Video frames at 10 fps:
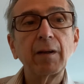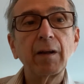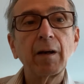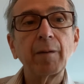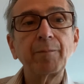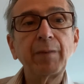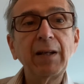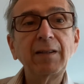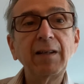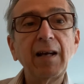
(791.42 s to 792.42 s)

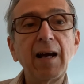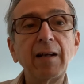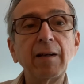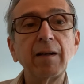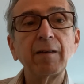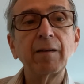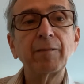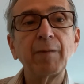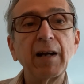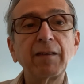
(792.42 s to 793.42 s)

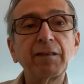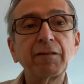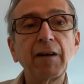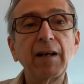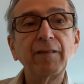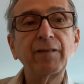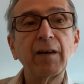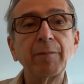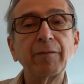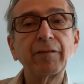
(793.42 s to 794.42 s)
PTN, my trade
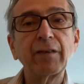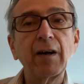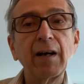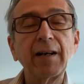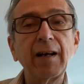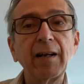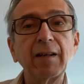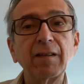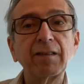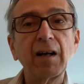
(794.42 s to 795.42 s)
from Friday,
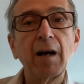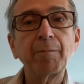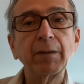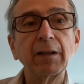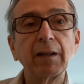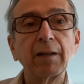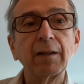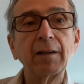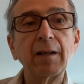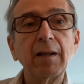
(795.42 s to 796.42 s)
is up a
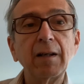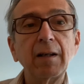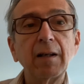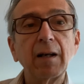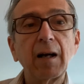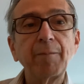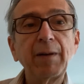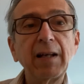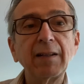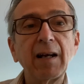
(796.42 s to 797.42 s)
little. I
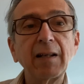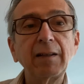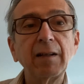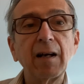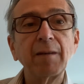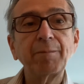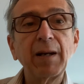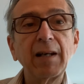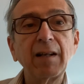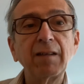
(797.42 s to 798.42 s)
paid 99
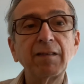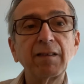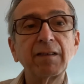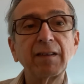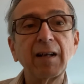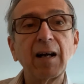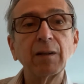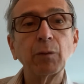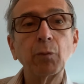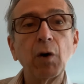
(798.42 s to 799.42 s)
pennies. It's
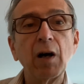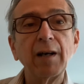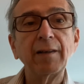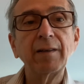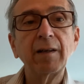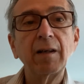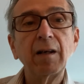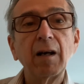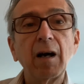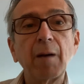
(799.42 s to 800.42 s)
$1.01,
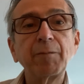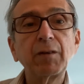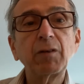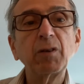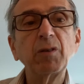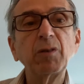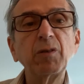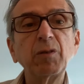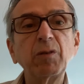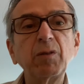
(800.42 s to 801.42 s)
up
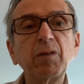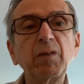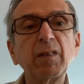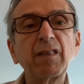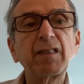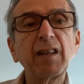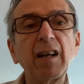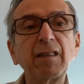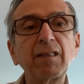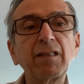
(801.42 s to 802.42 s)
2
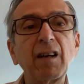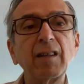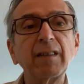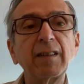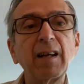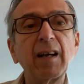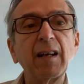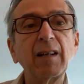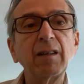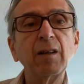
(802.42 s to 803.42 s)
cents on the
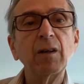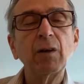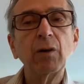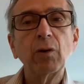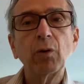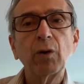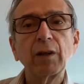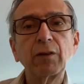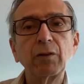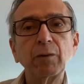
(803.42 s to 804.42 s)
day, or
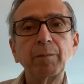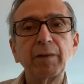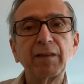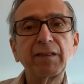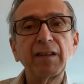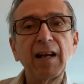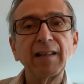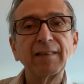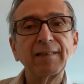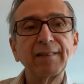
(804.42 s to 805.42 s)

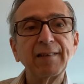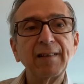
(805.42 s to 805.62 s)
2%.